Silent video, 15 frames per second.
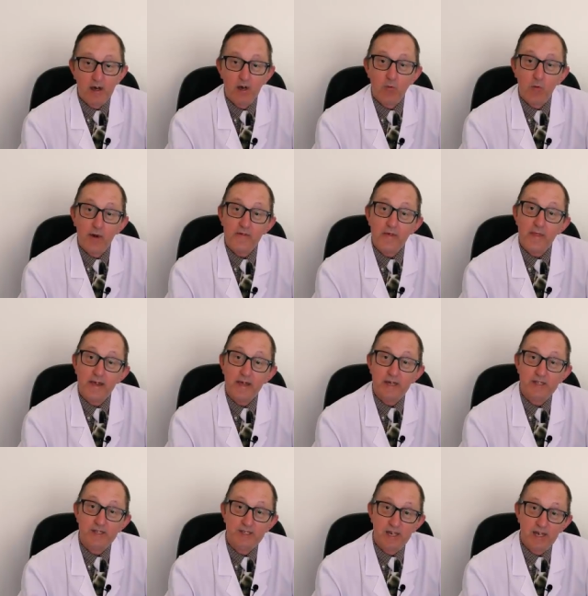and whether they
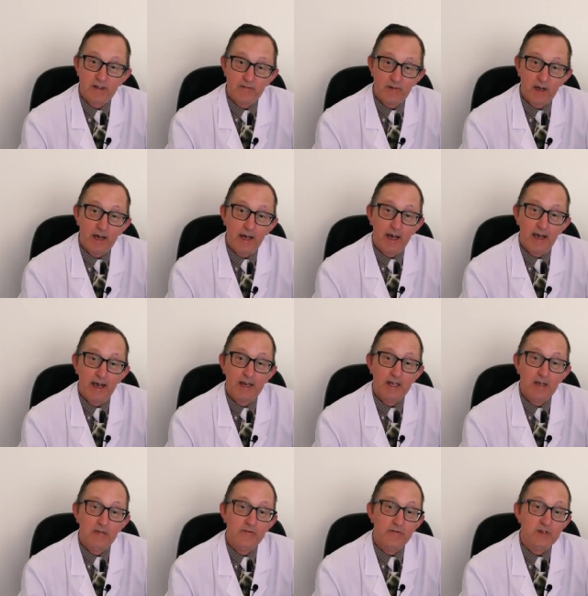can deliver
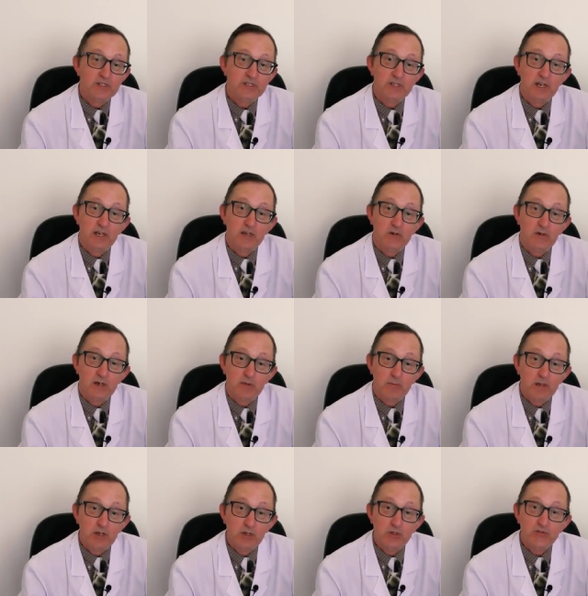any of this
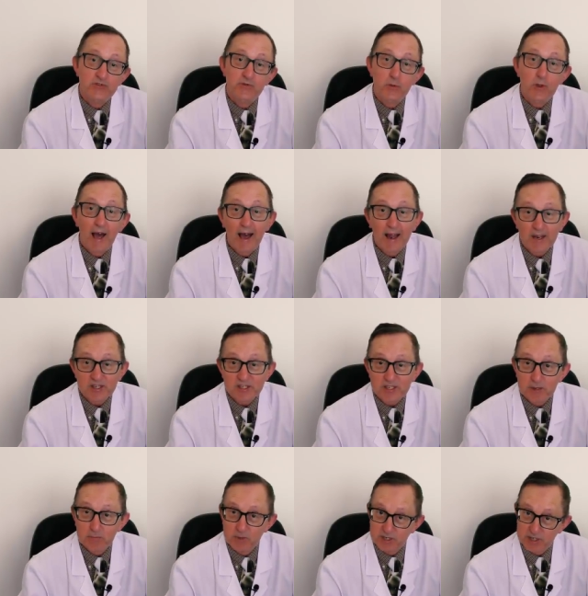incredibly useful
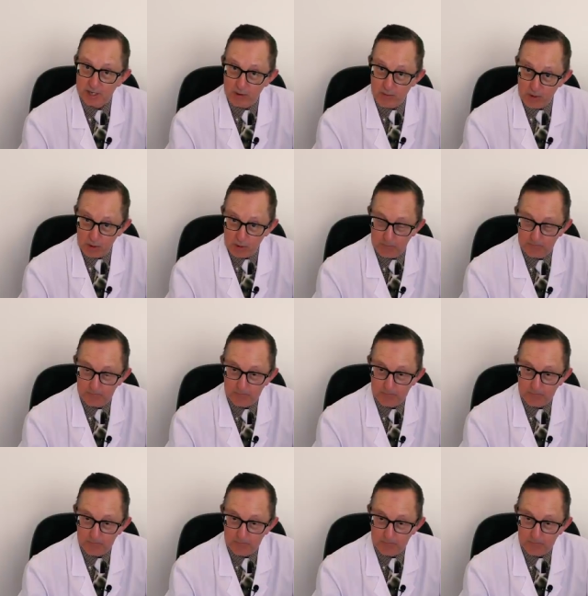allicin material.